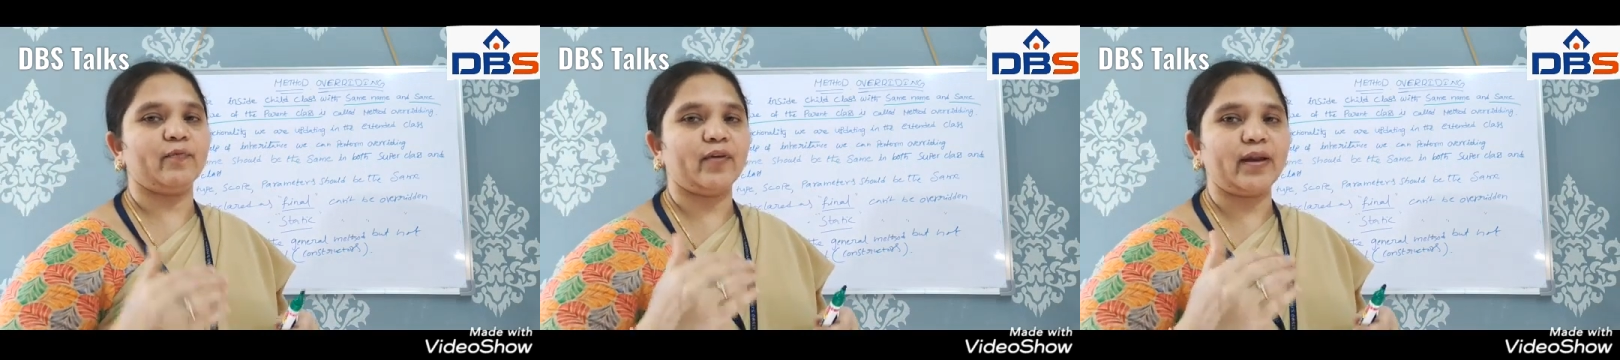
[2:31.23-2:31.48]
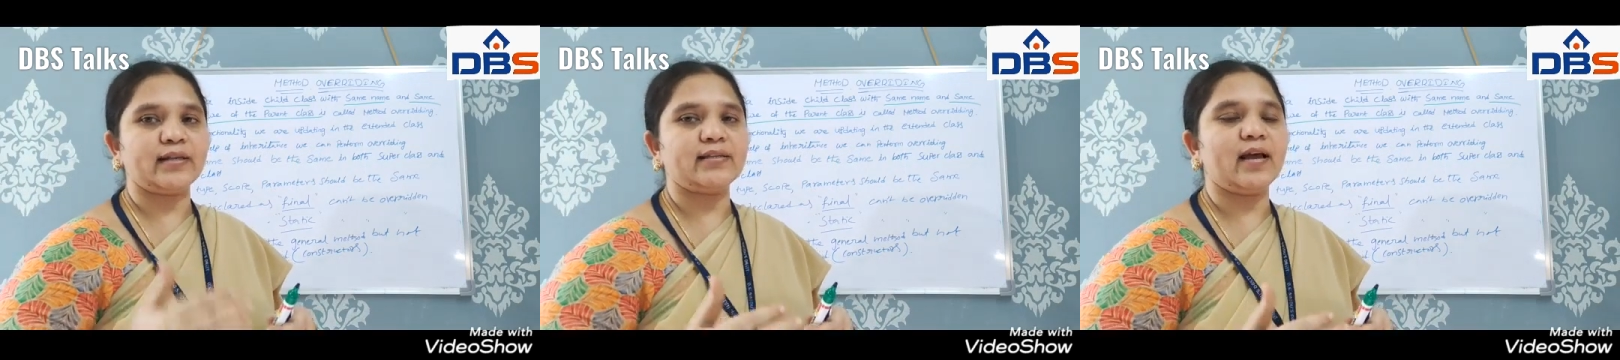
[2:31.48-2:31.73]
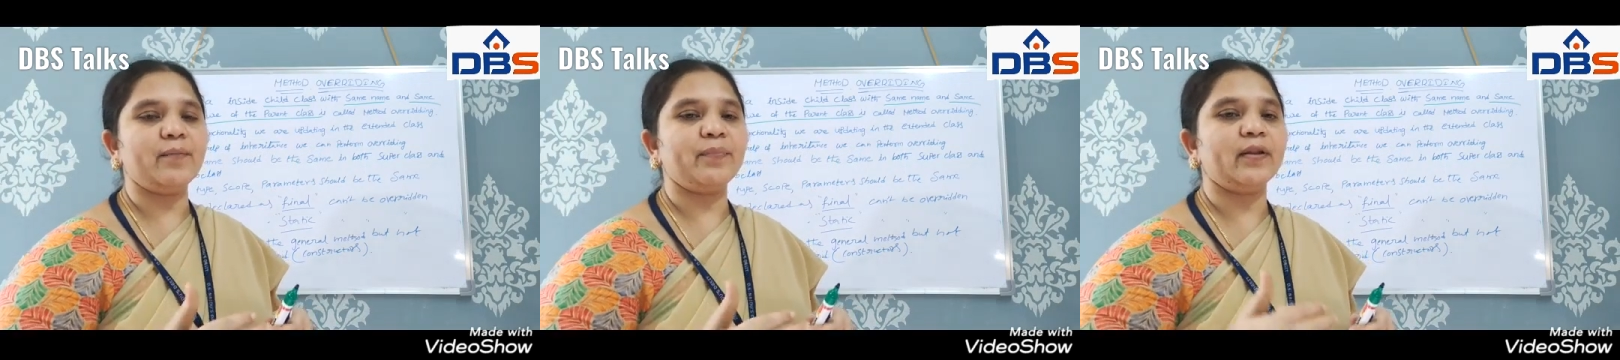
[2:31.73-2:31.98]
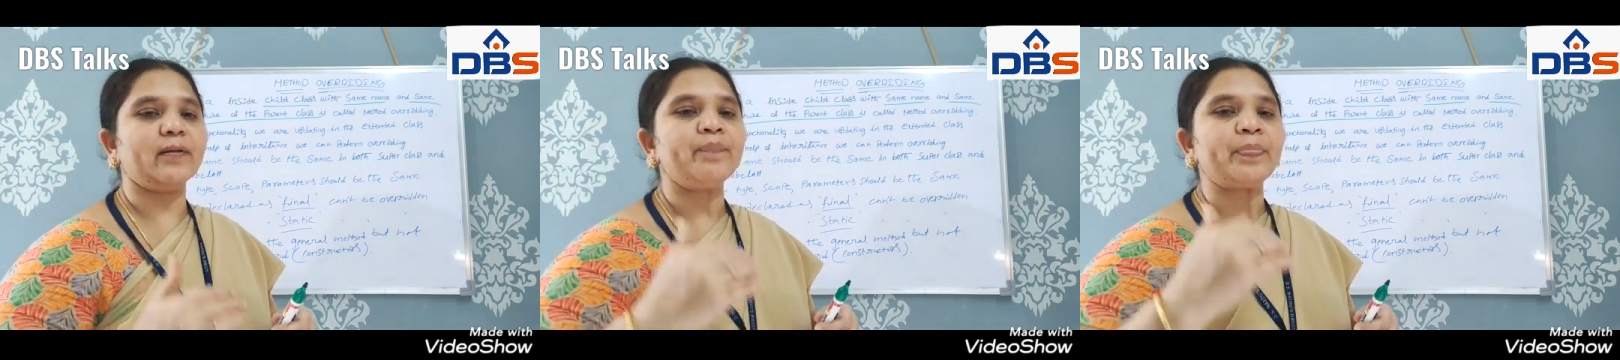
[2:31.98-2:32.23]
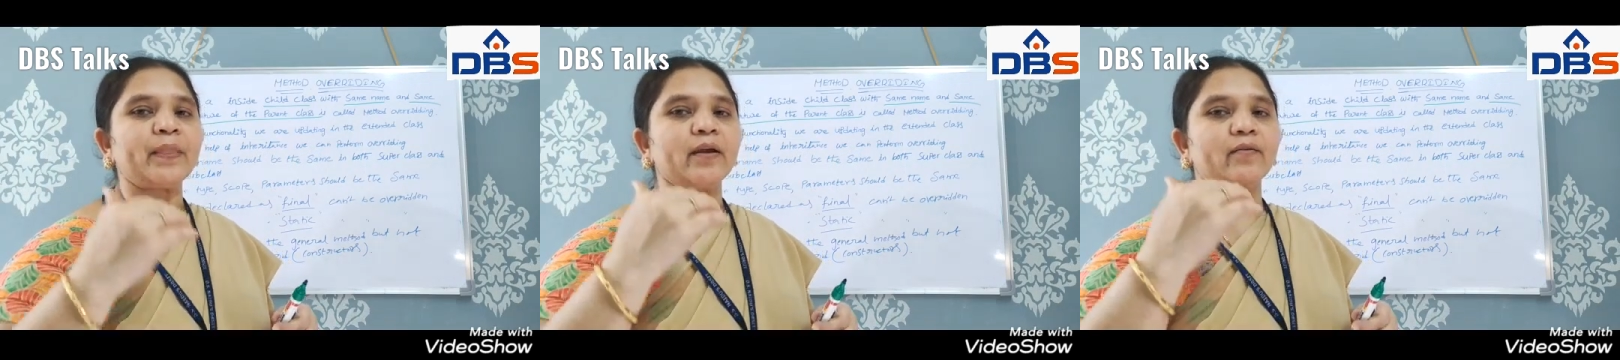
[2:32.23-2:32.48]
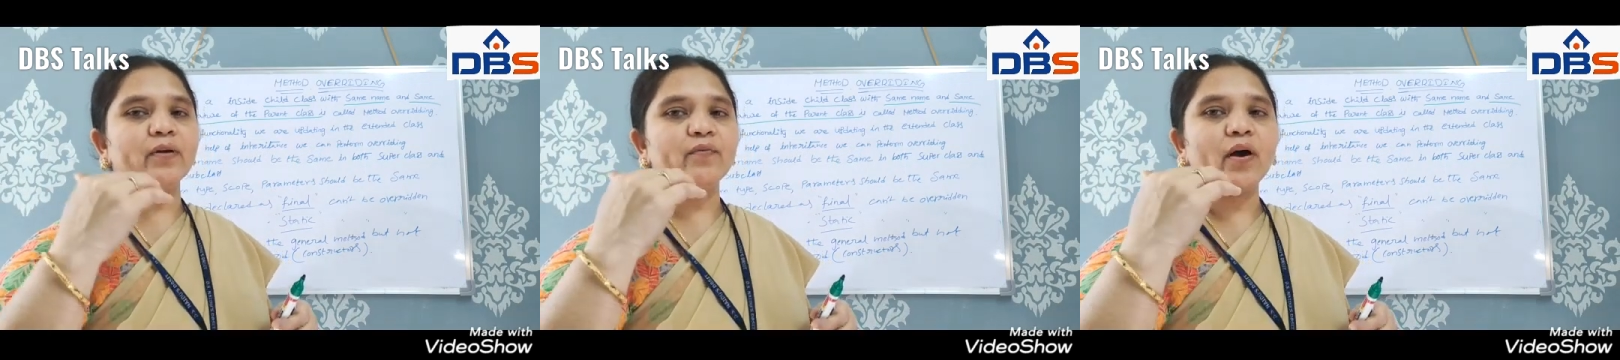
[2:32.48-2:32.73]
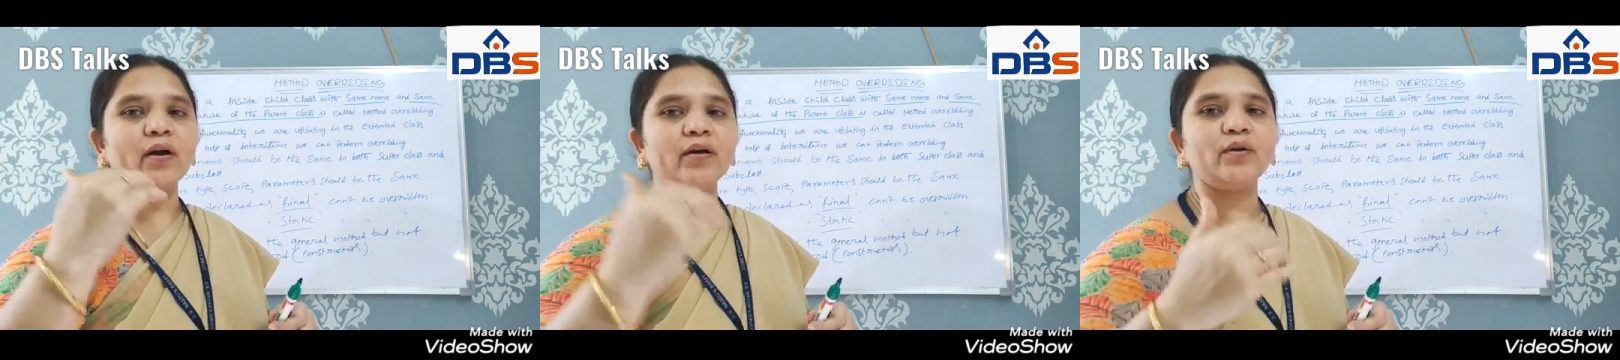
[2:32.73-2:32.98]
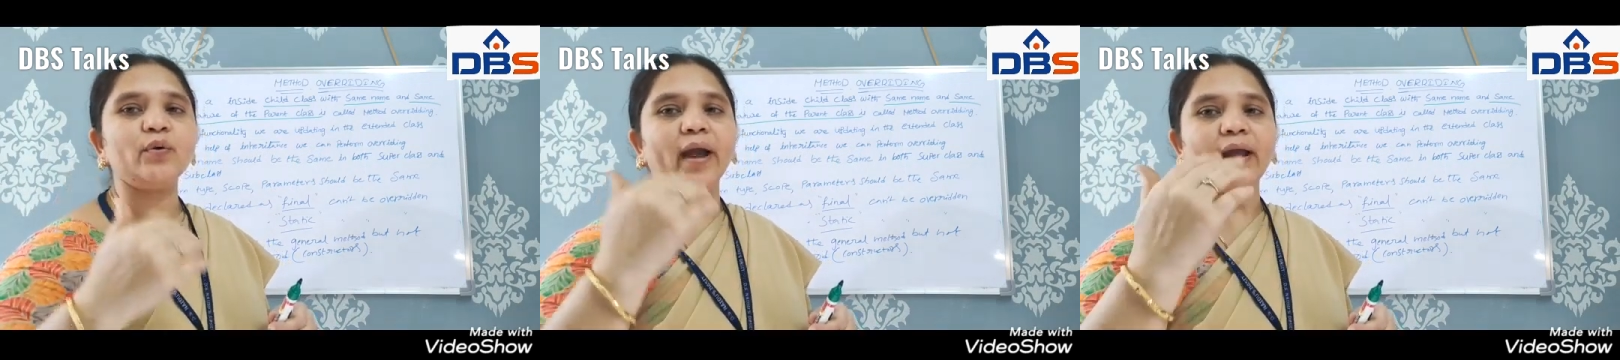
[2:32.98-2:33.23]
for example, we
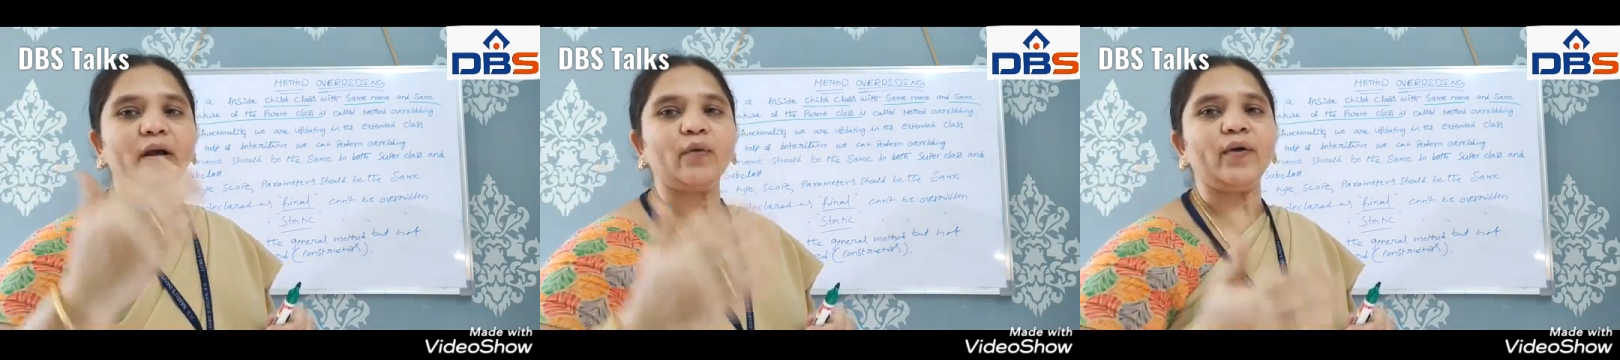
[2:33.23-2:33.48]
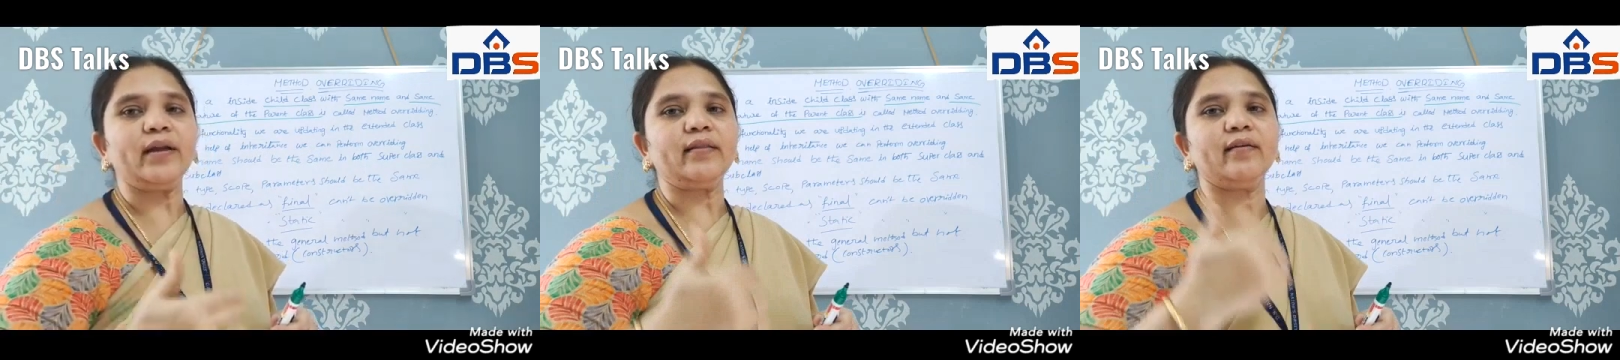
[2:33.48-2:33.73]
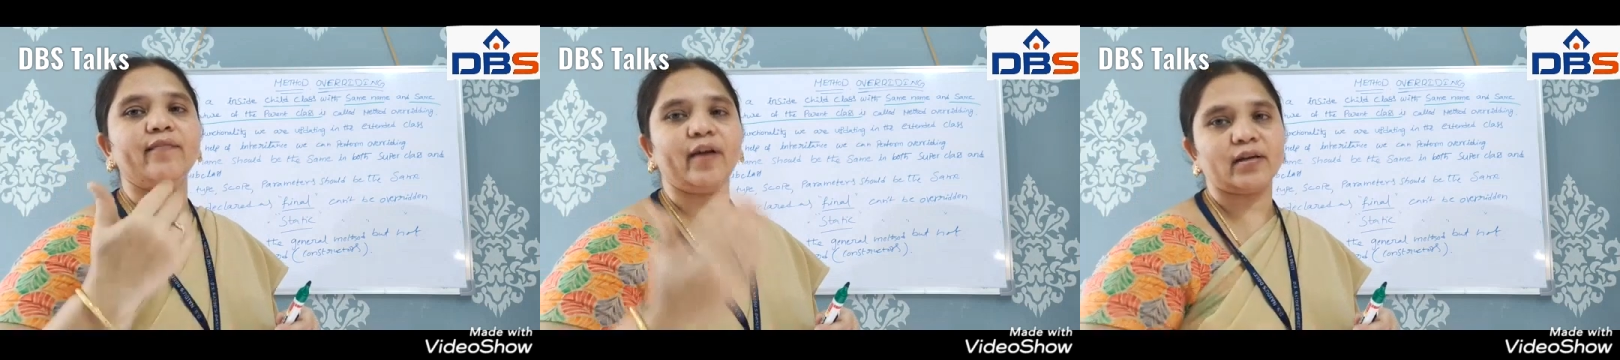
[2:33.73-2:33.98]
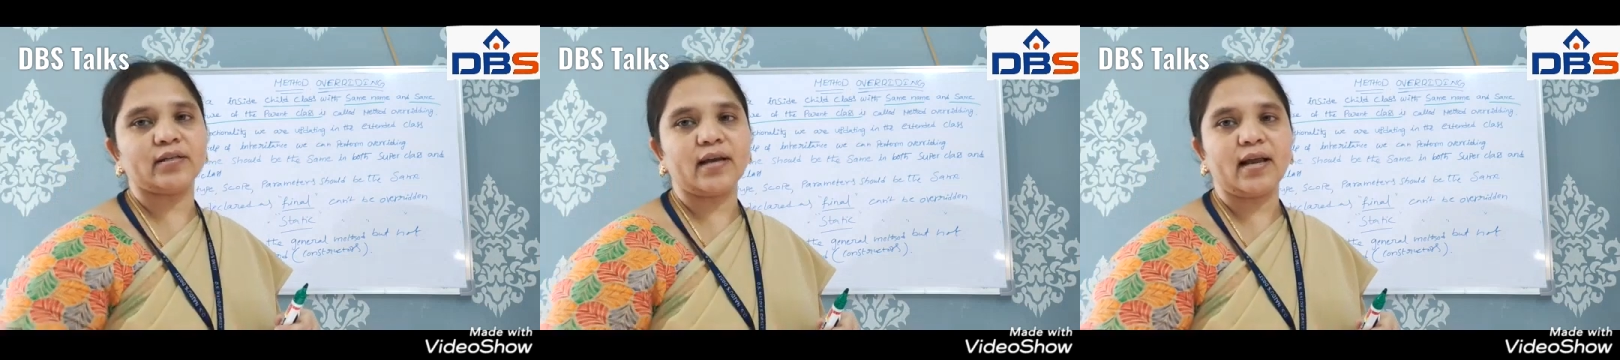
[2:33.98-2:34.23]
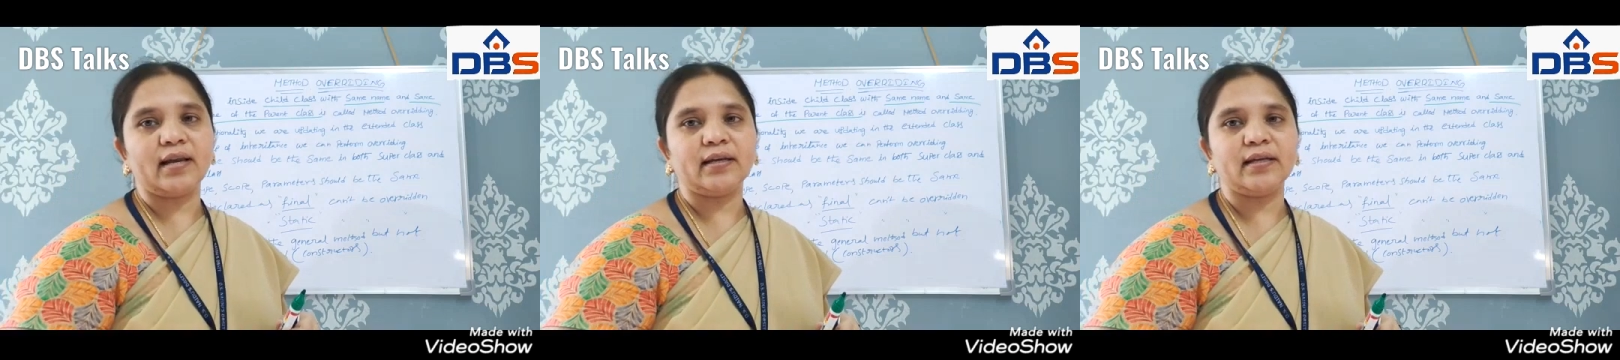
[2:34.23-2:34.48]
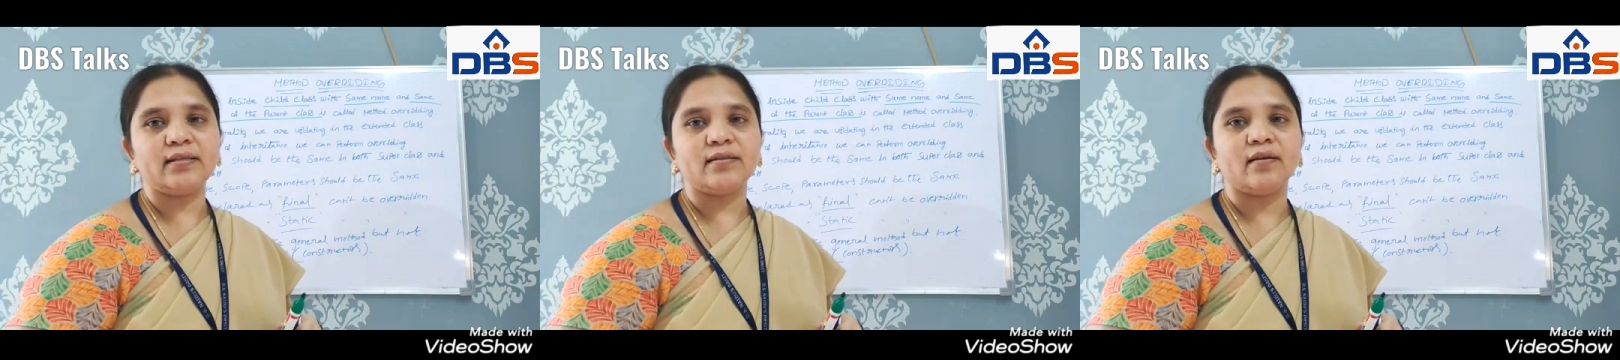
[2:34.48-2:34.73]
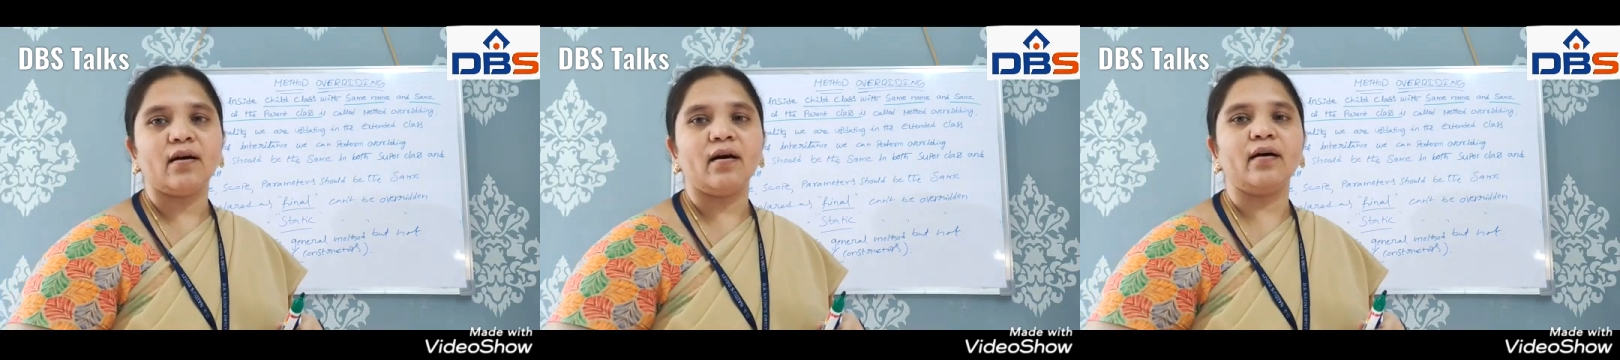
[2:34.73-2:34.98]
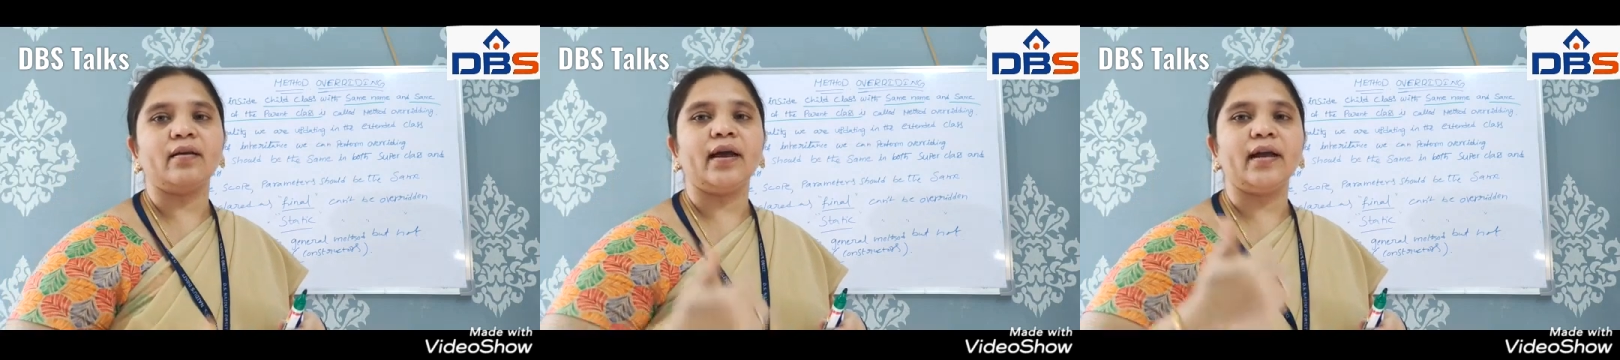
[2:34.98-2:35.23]
want to acquire the functionalities
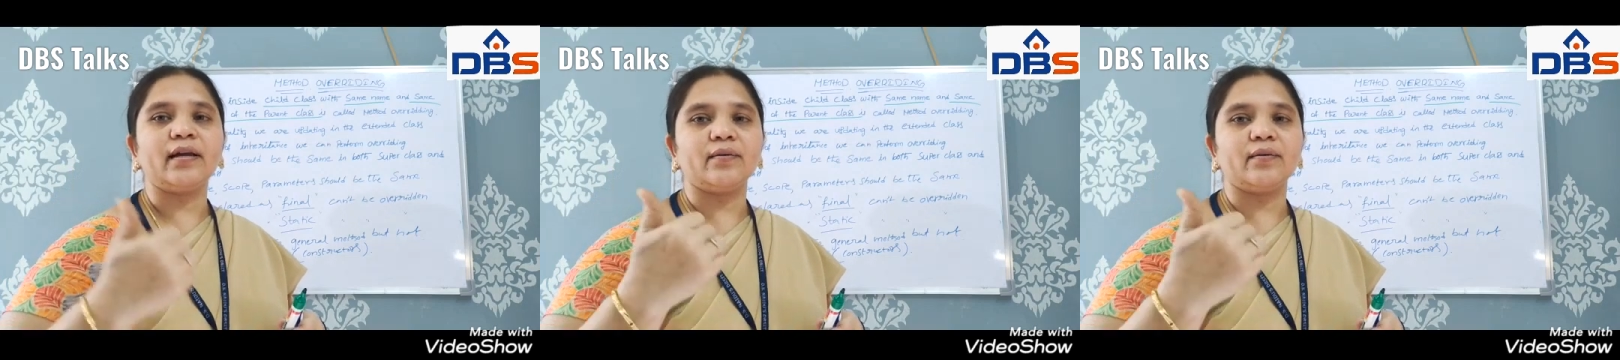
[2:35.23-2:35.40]
or